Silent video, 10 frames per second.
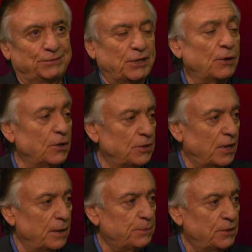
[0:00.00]

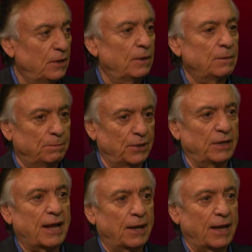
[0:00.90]
stereotypes,
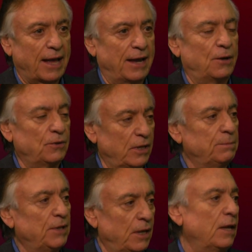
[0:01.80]
but how they
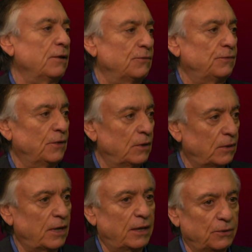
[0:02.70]
behave. You
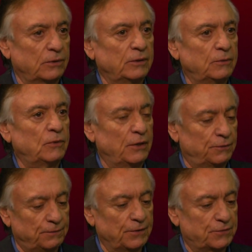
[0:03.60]
know, how
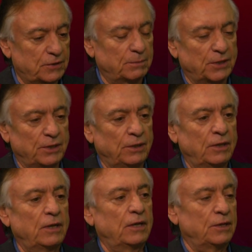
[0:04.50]
if if somebody
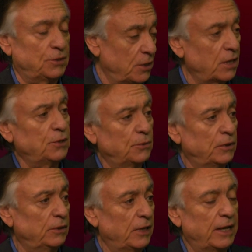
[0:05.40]
is
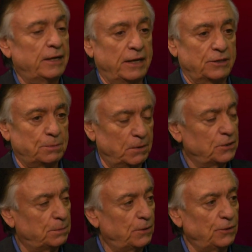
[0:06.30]
genuine and has
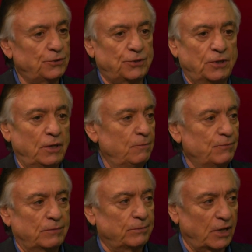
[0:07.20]
principles,
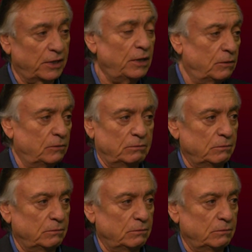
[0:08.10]
again,